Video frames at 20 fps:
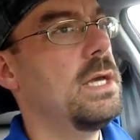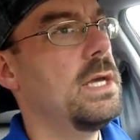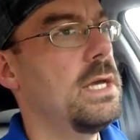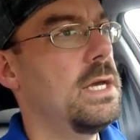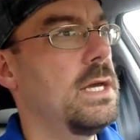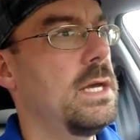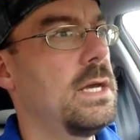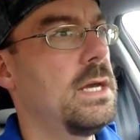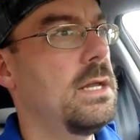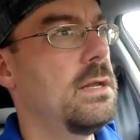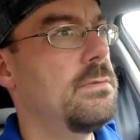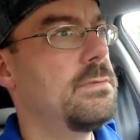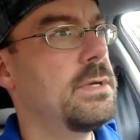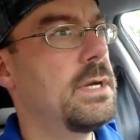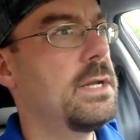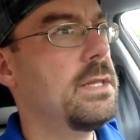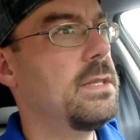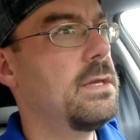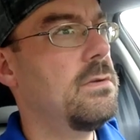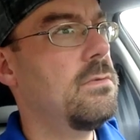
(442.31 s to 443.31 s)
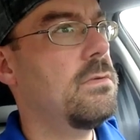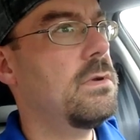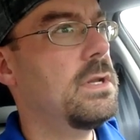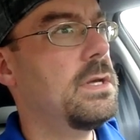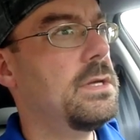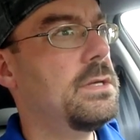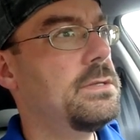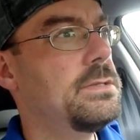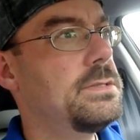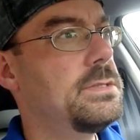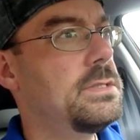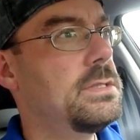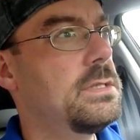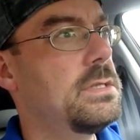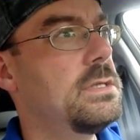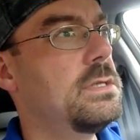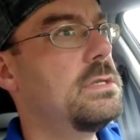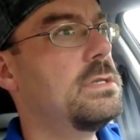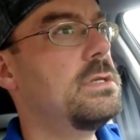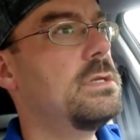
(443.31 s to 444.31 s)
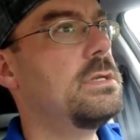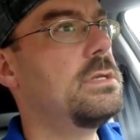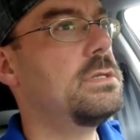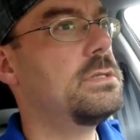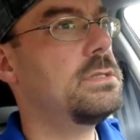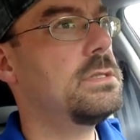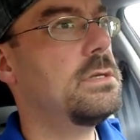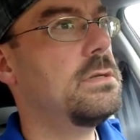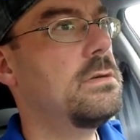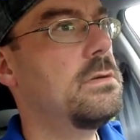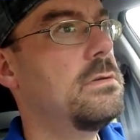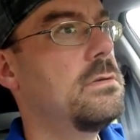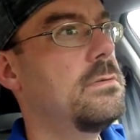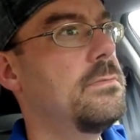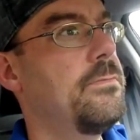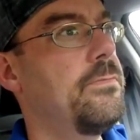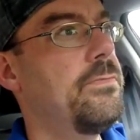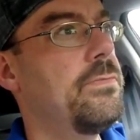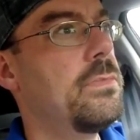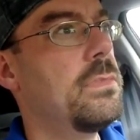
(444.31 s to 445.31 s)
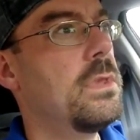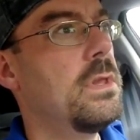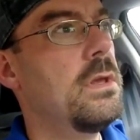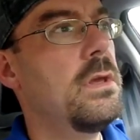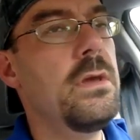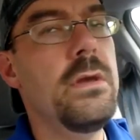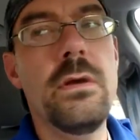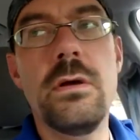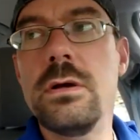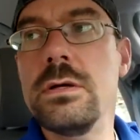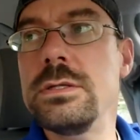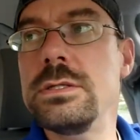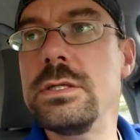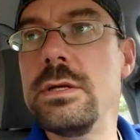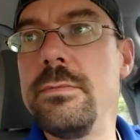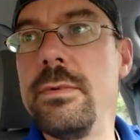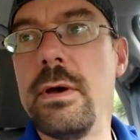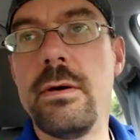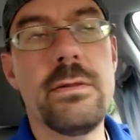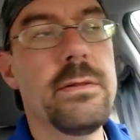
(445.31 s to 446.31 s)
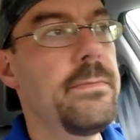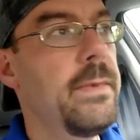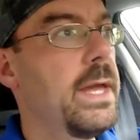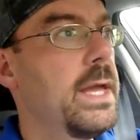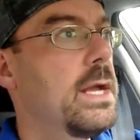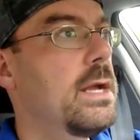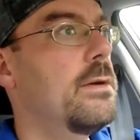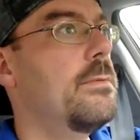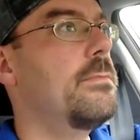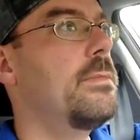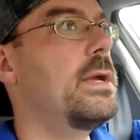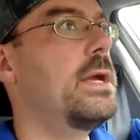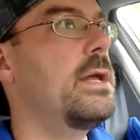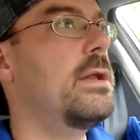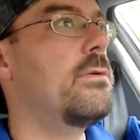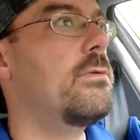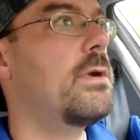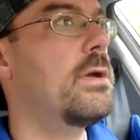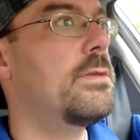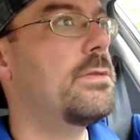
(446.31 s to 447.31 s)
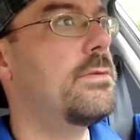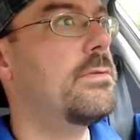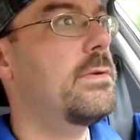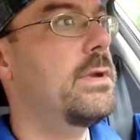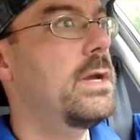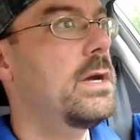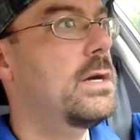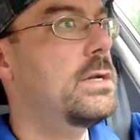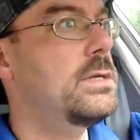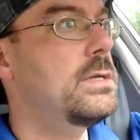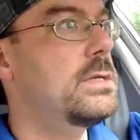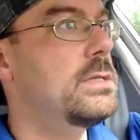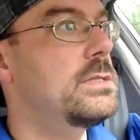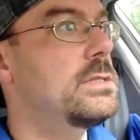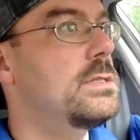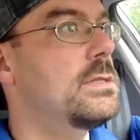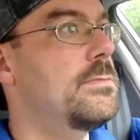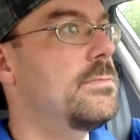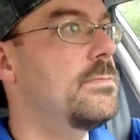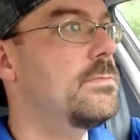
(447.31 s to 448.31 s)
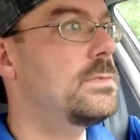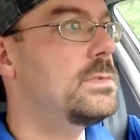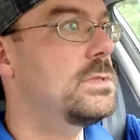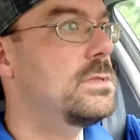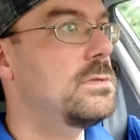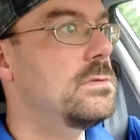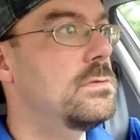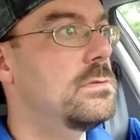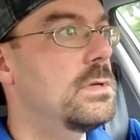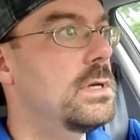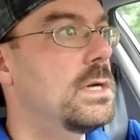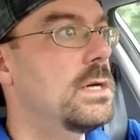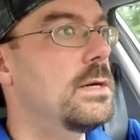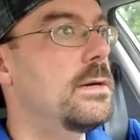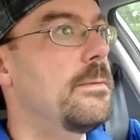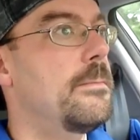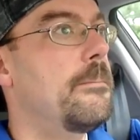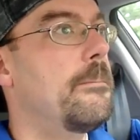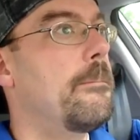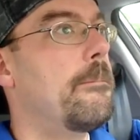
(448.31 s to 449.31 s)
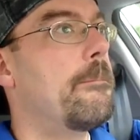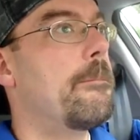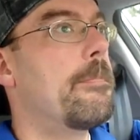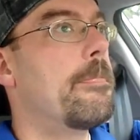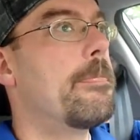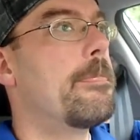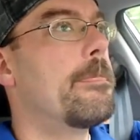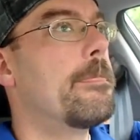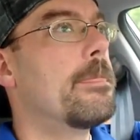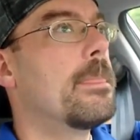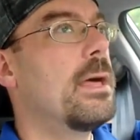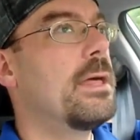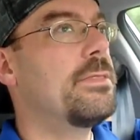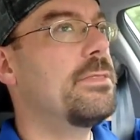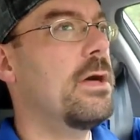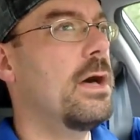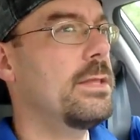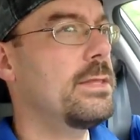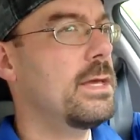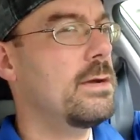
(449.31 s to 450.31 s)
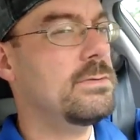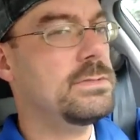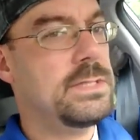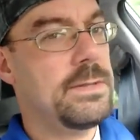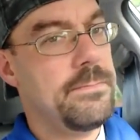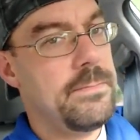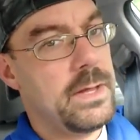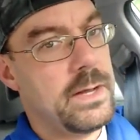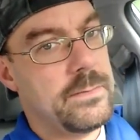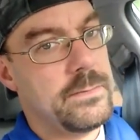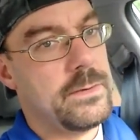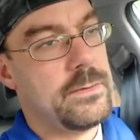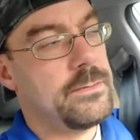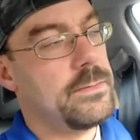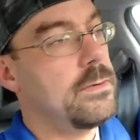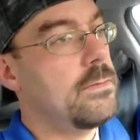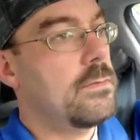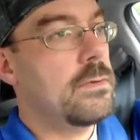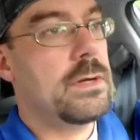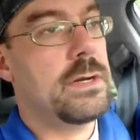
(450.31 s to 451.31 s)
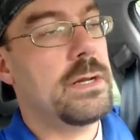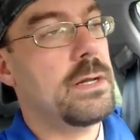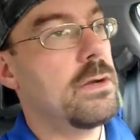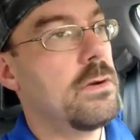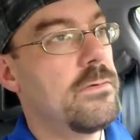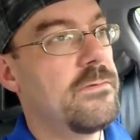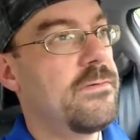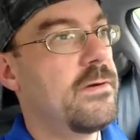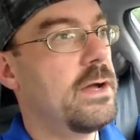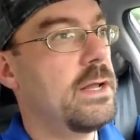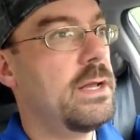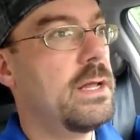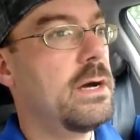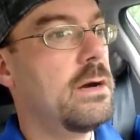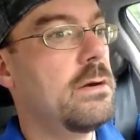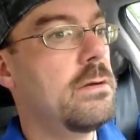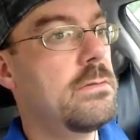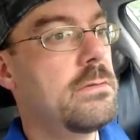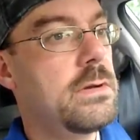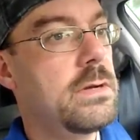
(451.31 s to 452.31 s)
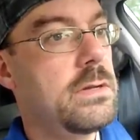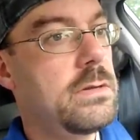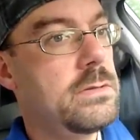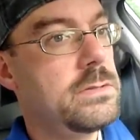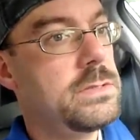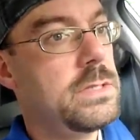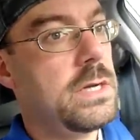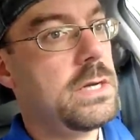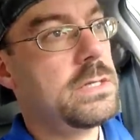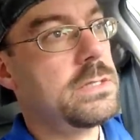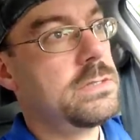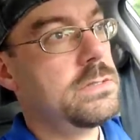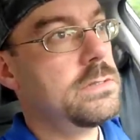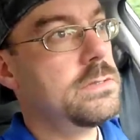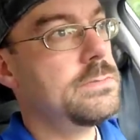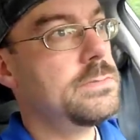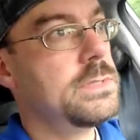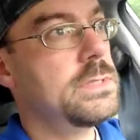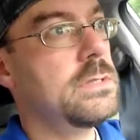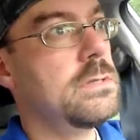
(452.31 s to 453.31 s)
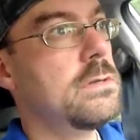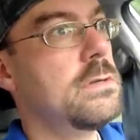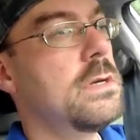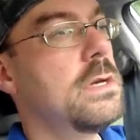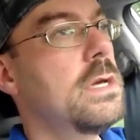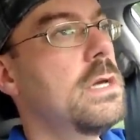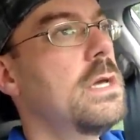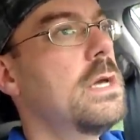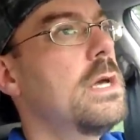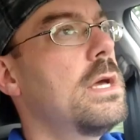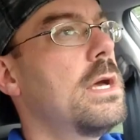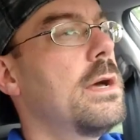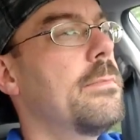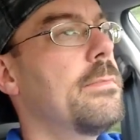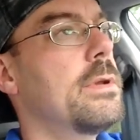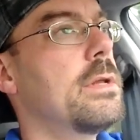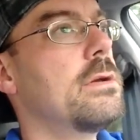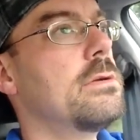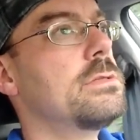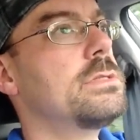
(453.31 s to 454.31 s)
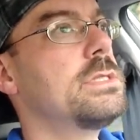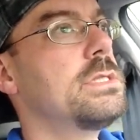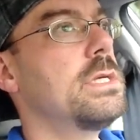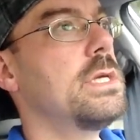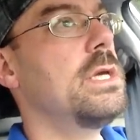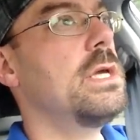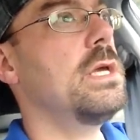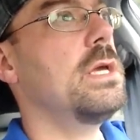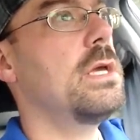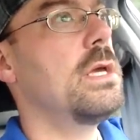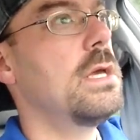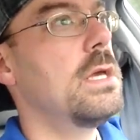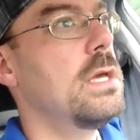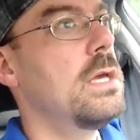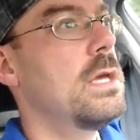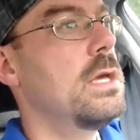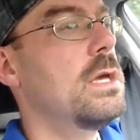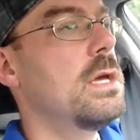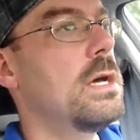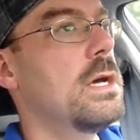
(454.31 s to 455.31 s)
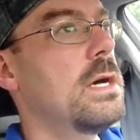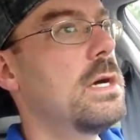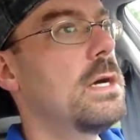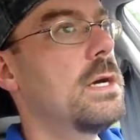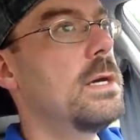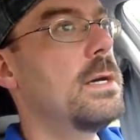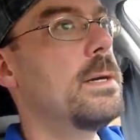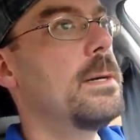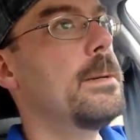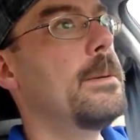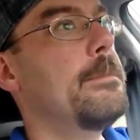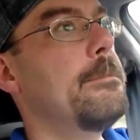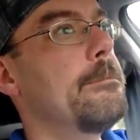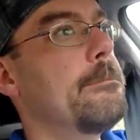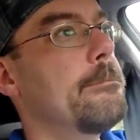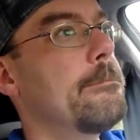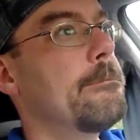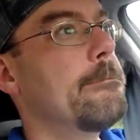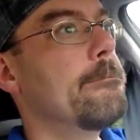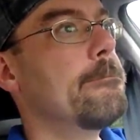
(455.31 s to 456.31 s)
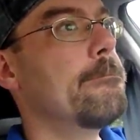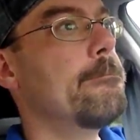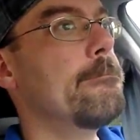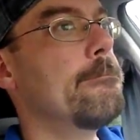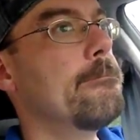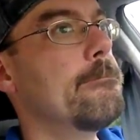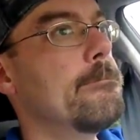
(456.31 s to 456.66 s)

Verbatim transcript: and trying to think what else so should be able to make him get around 300 to, to uh, I thought that was the minimum but we're gonna go find out we're gonna go talk to him so I'm gonna go see um,